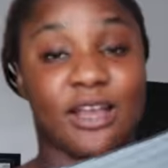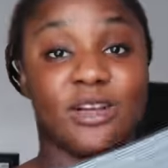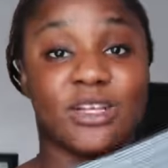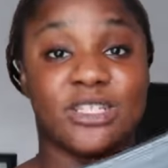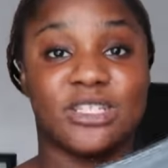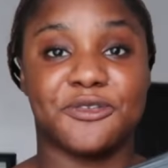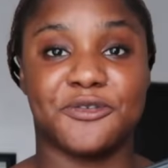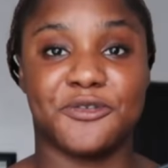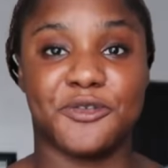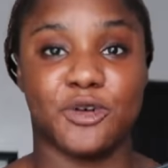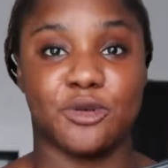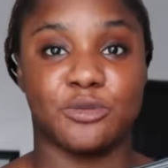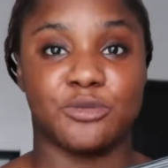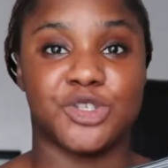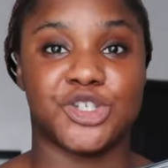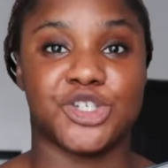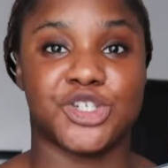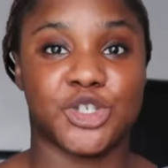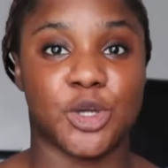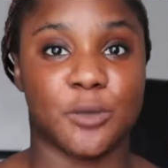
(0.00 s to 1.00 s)
got it from
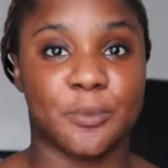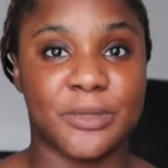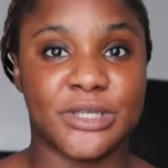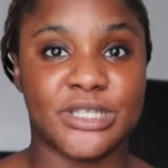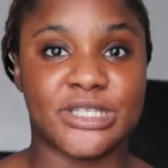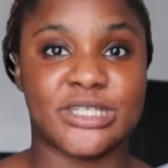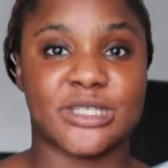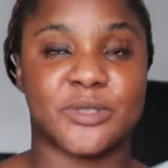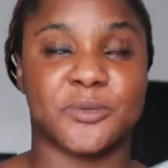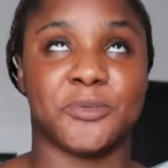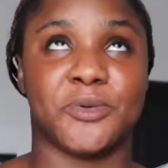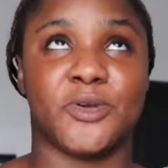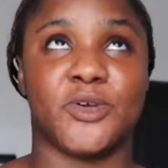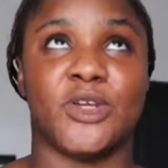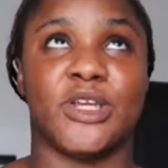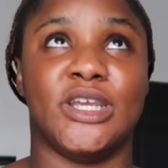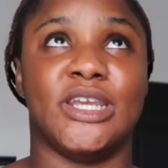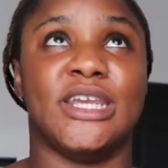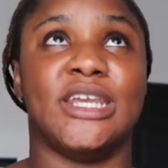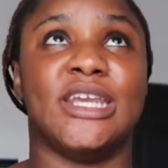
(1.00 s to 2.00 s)
shopping
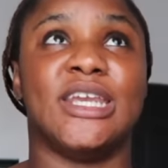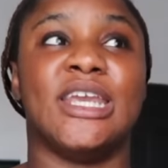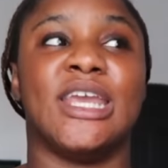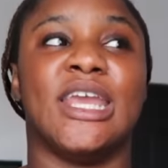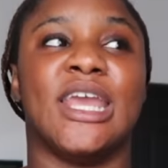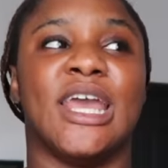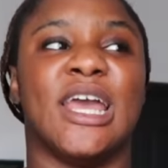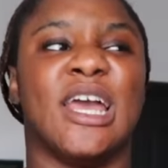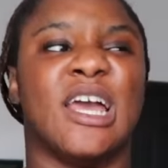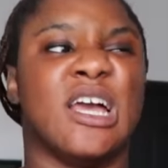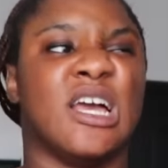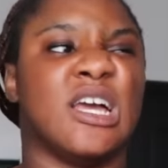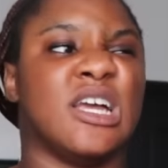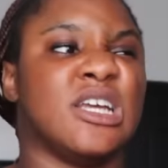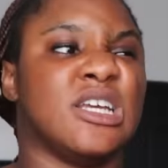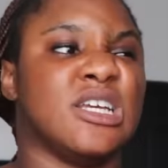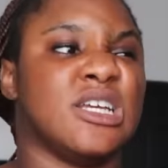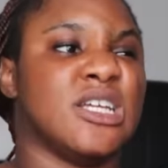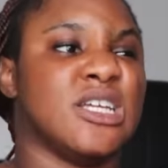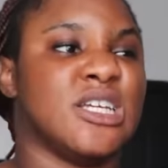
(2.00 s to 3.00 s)
spree
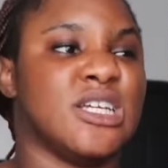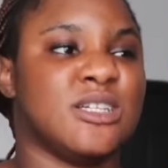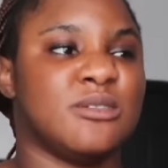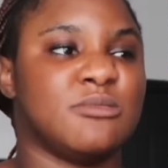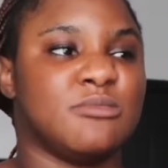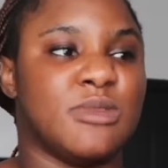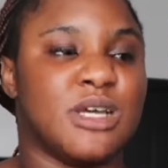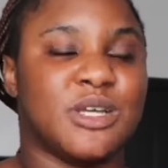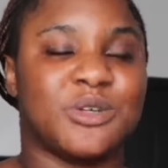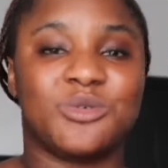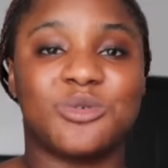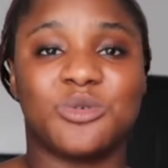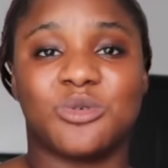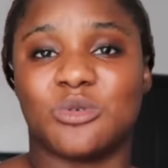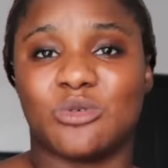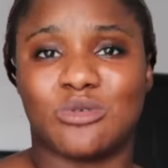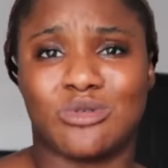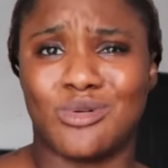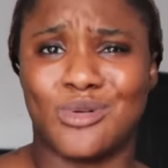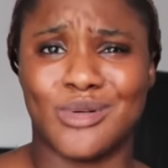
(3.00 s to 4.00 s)
um, i don't
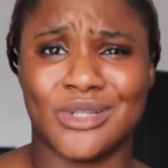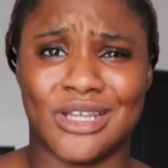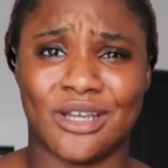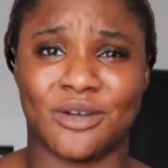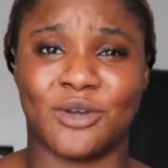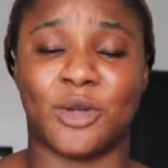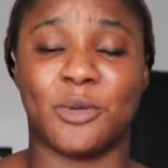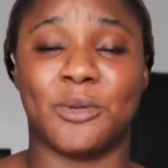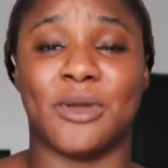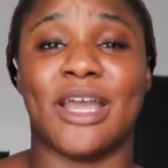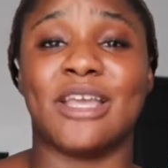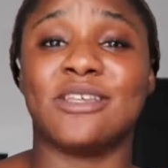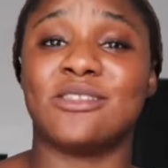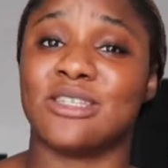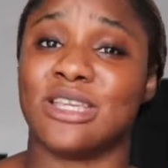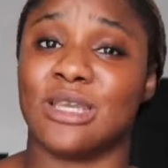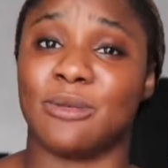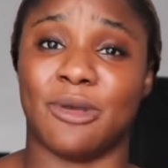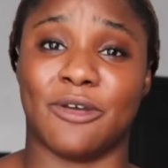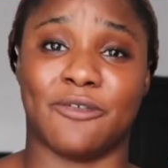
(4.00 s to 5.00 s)
know what they're called but i used
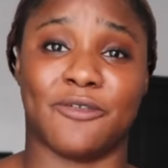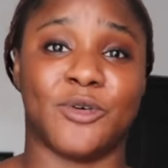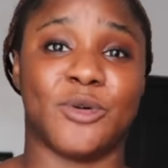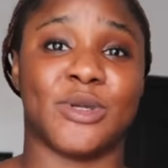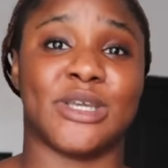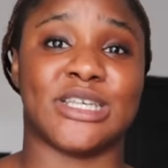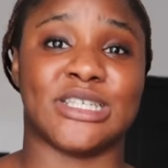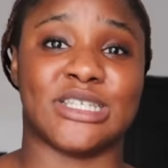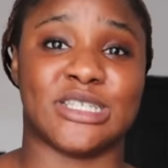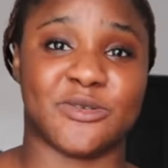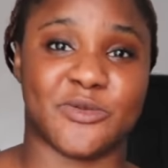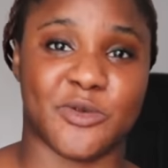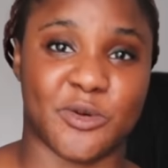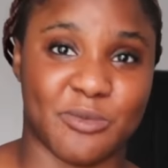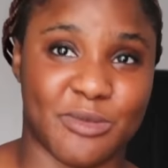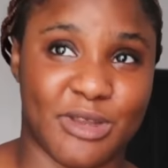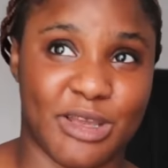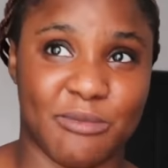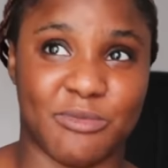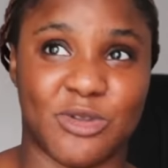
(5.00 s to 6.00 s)
to get my phone cases
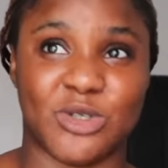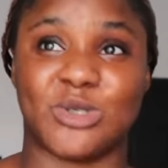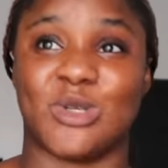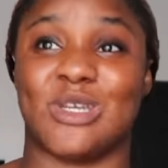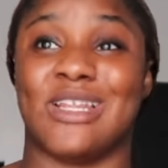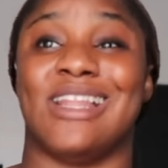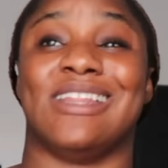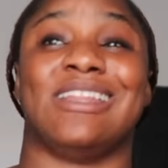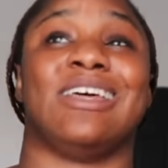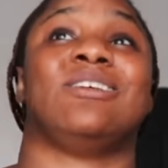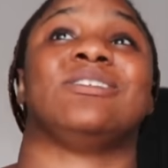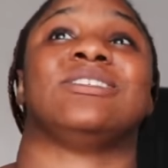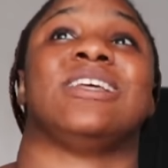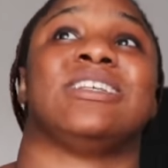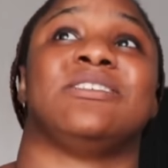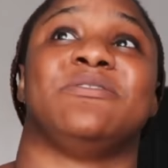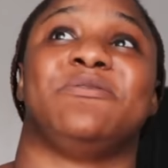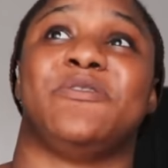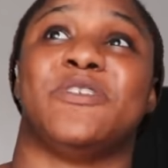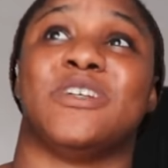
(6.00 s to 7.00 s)
from them those are that was
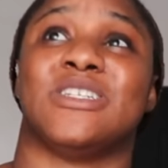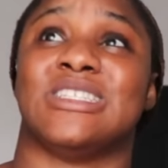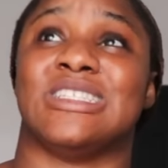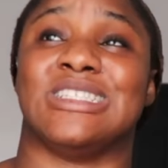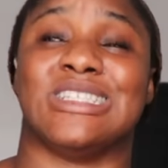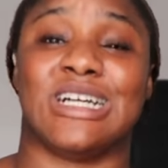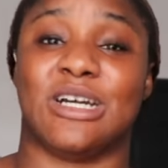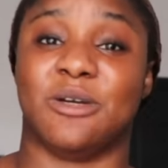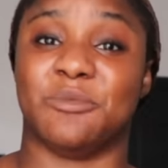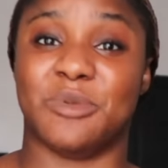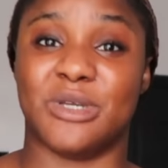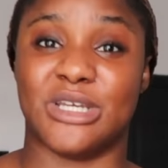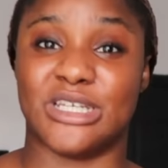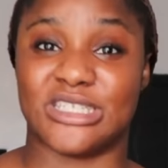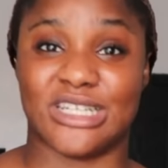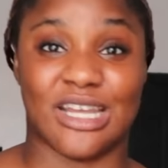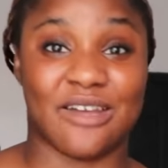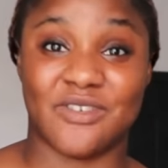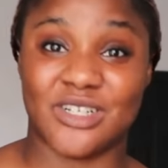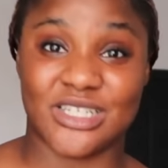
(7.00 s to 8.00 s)
like the first instagram page
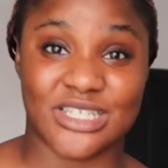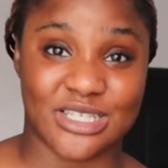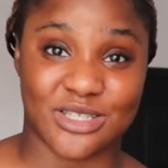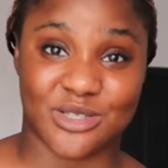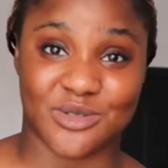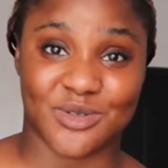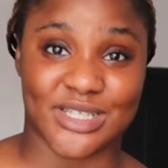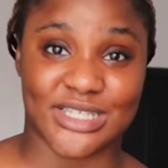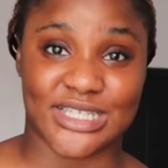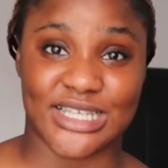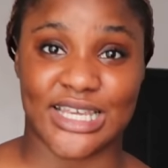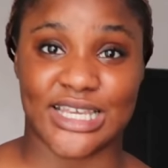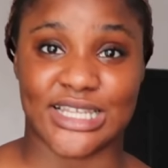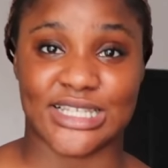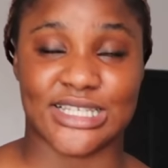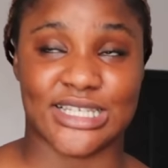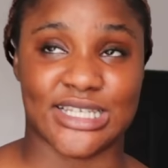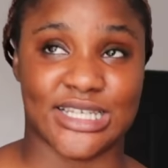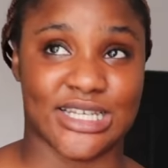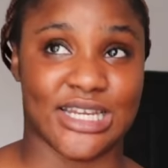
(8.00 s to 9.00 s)
ever since
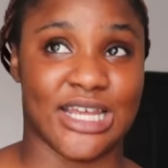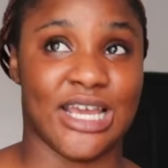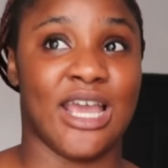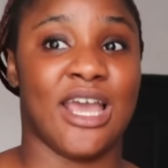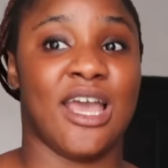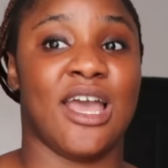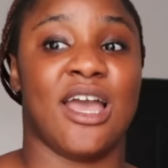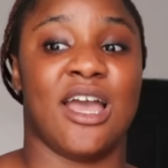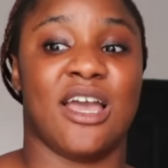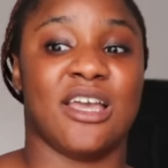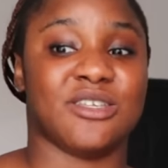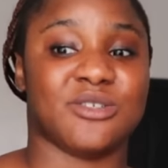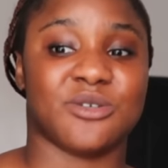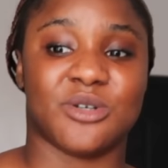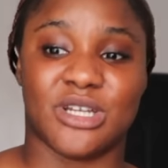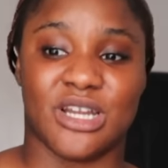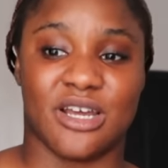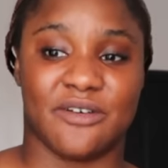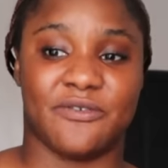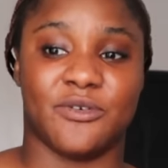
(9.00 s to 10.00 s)
2018 i used to
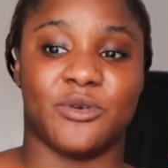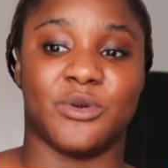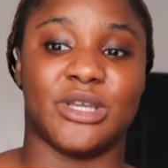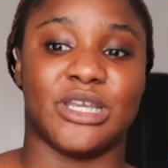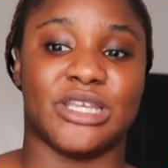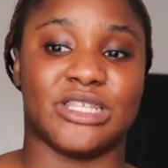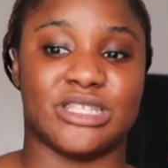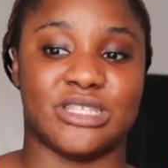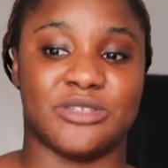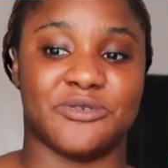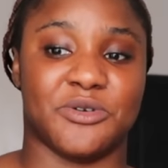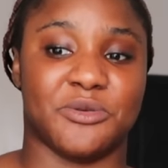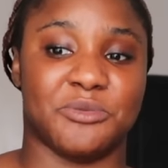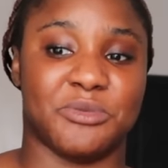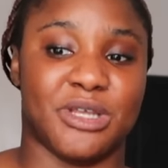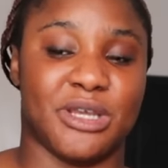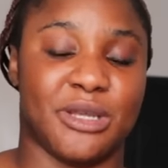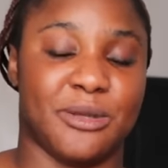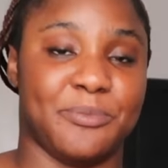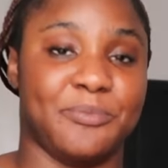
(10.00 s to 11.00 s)
order phone cases from
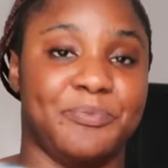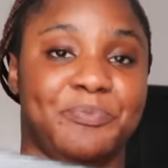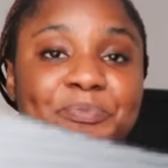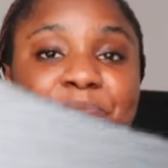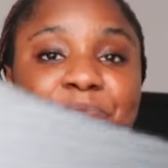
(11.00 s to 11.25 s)
them